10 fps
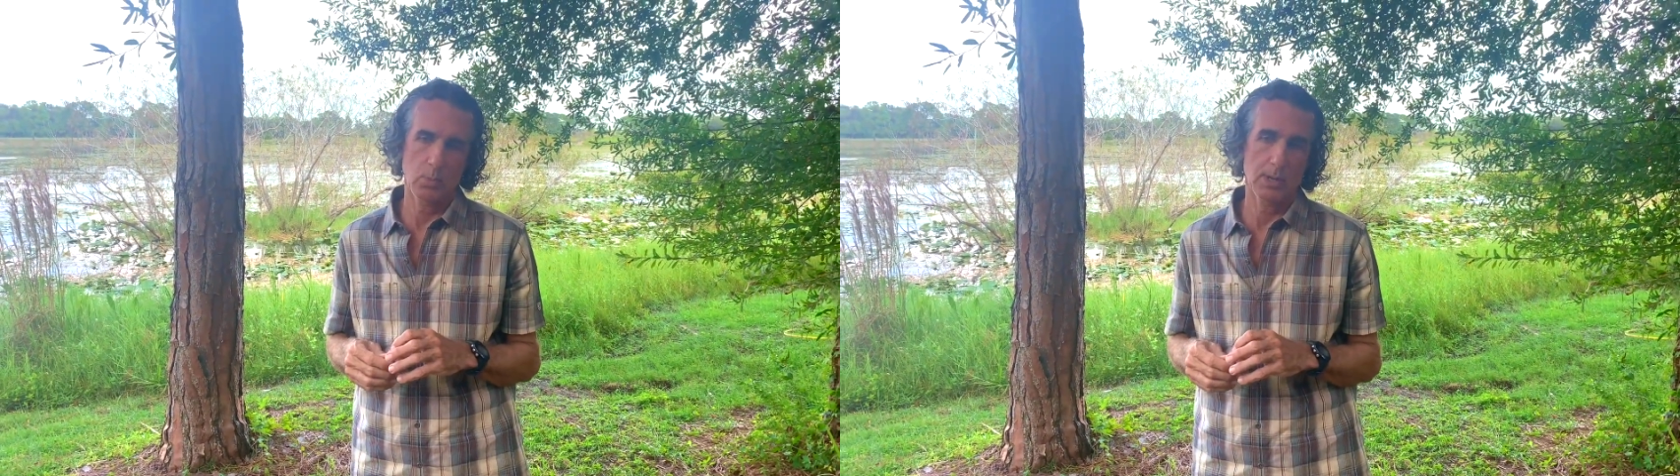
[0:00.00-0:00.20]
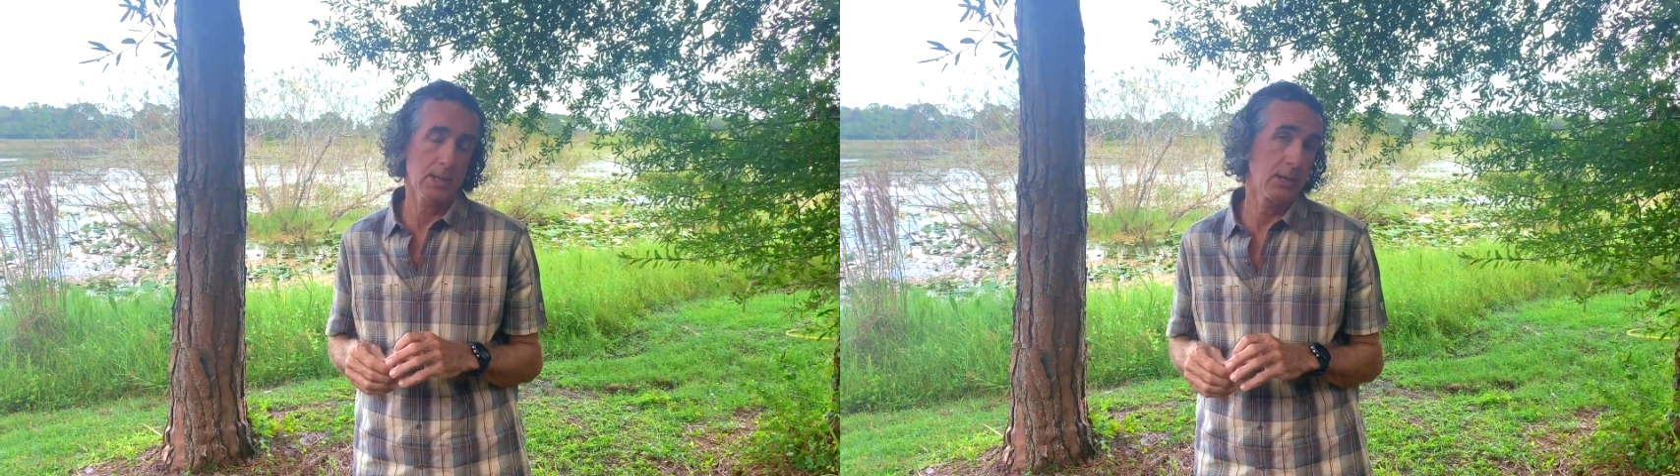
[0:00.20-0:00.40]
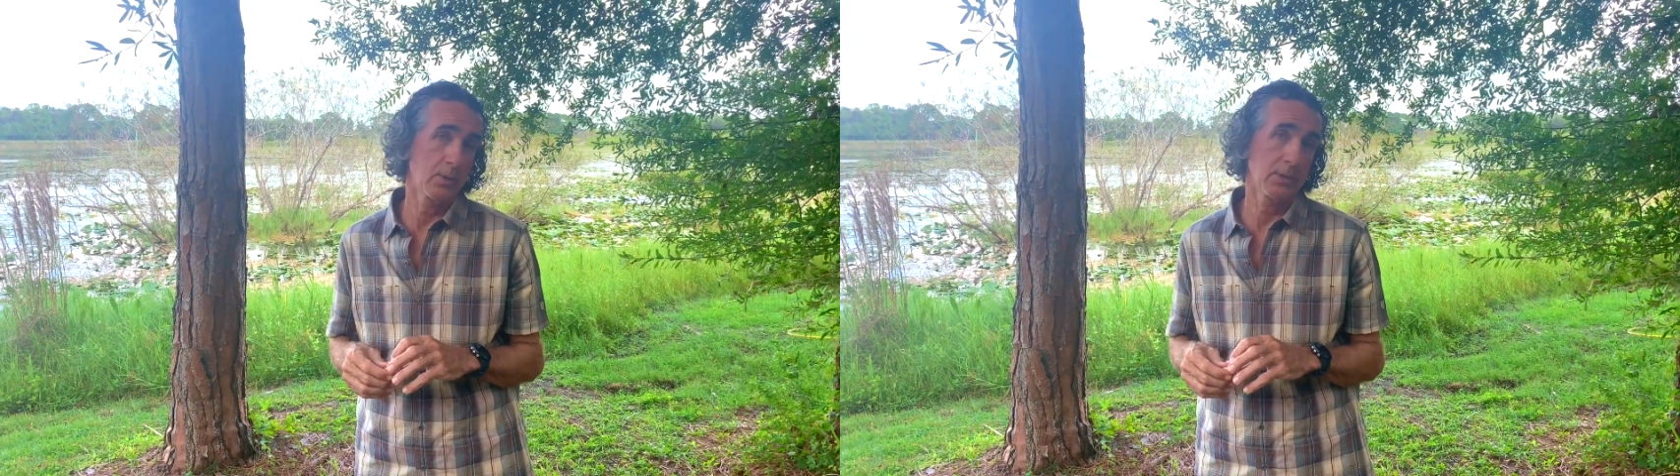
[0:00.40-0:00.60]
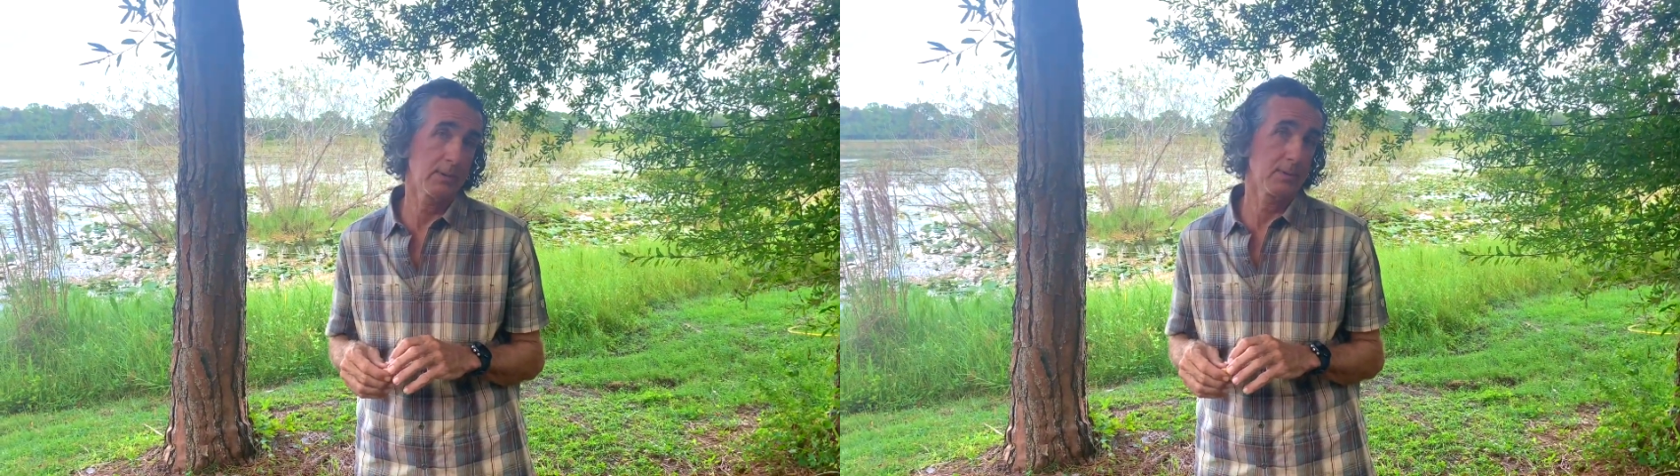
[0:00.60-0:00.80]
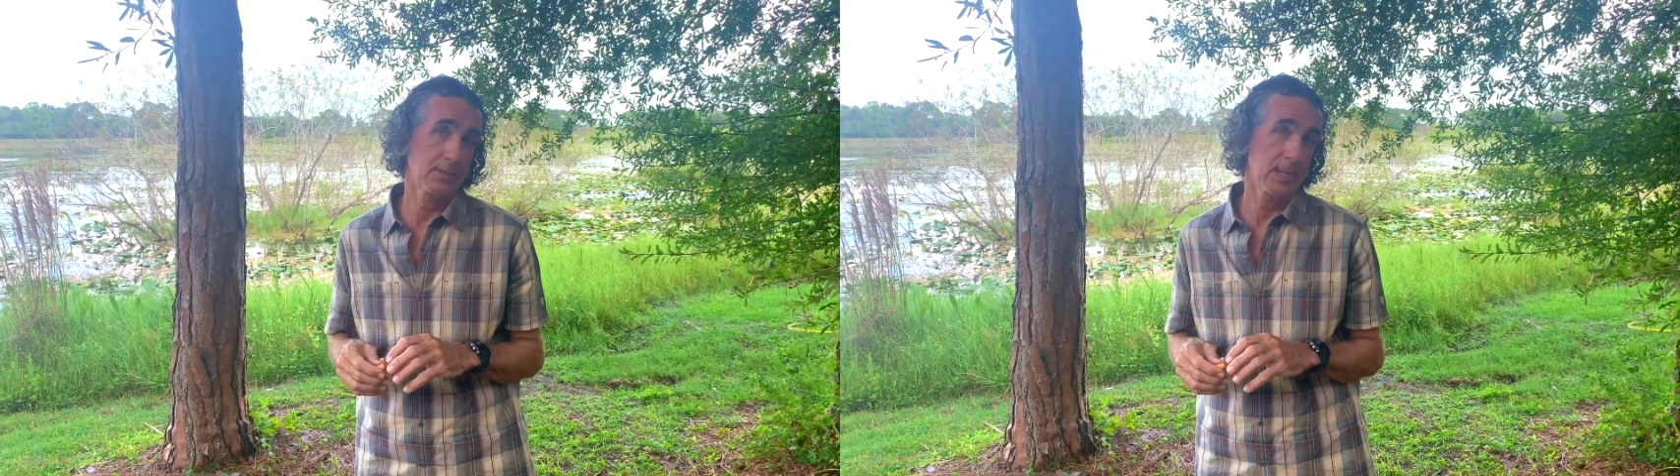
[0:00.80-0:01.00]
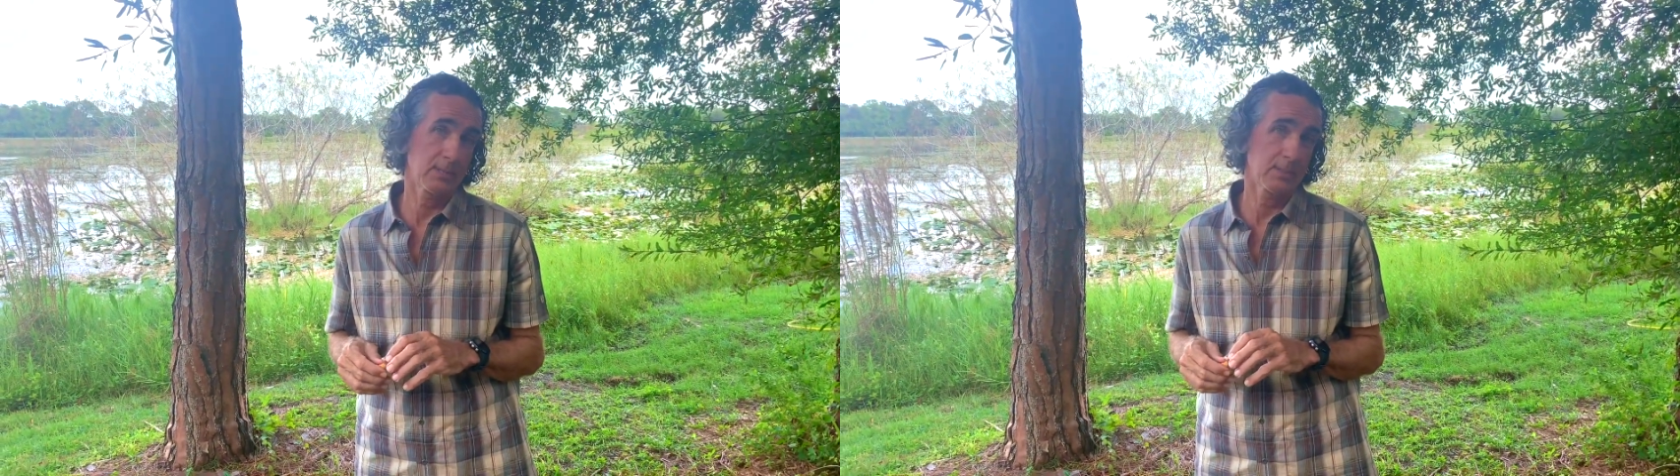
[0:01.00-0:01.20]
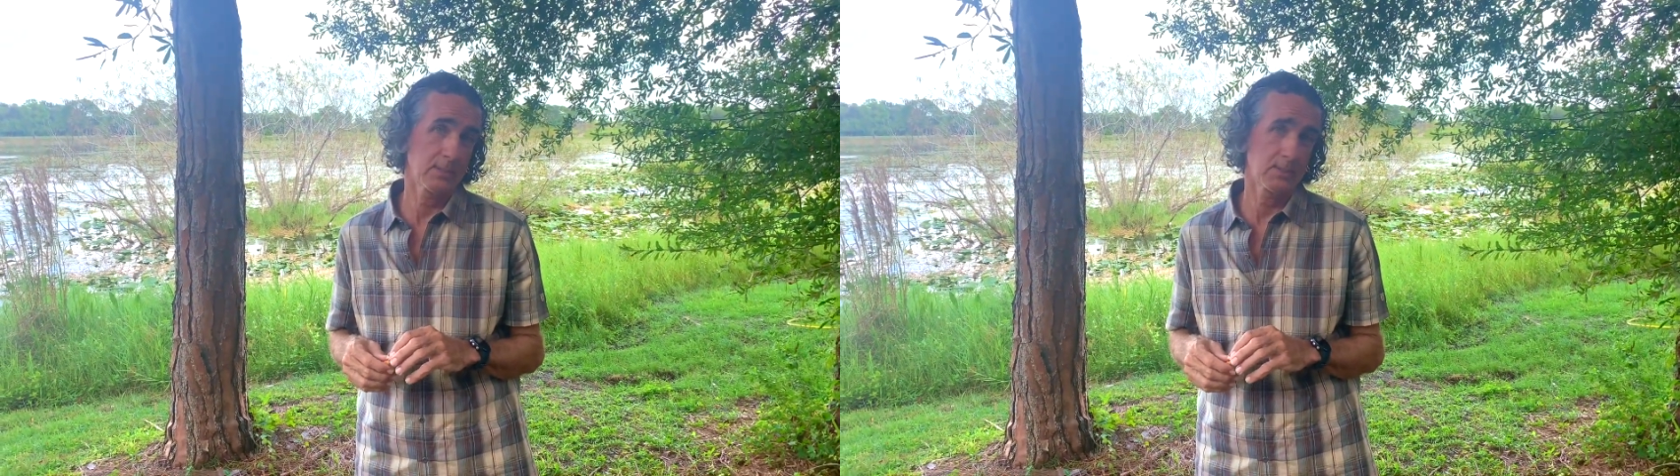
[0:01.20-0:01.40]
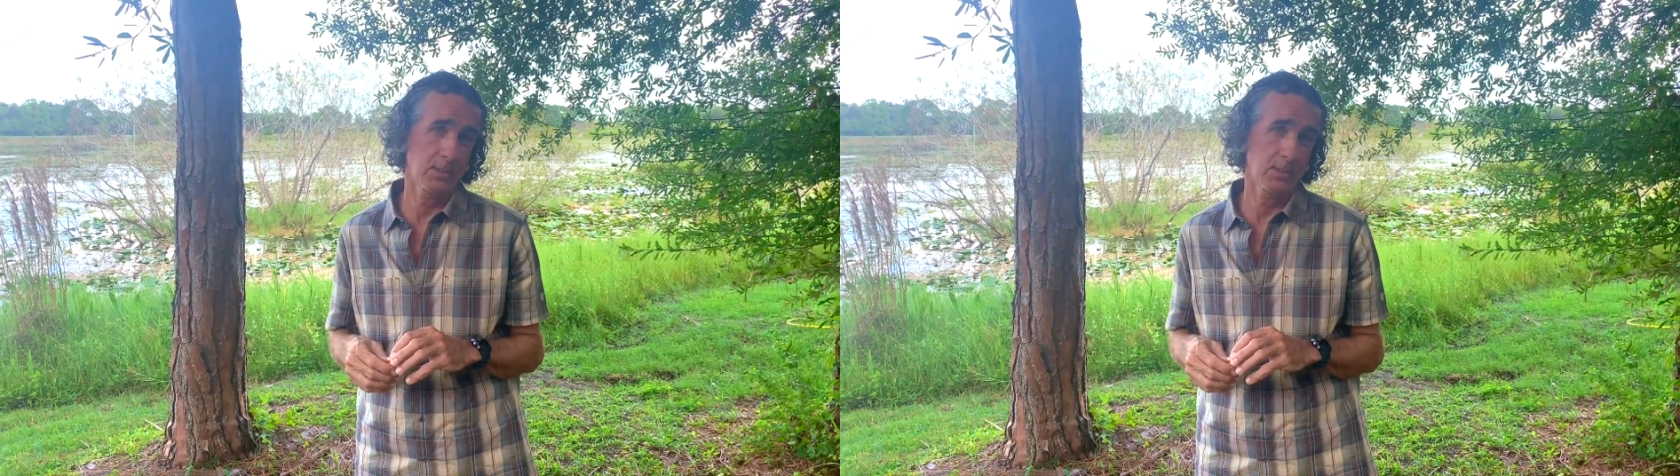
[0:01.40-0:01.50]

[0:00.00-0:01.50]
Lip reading: 100 different sexes.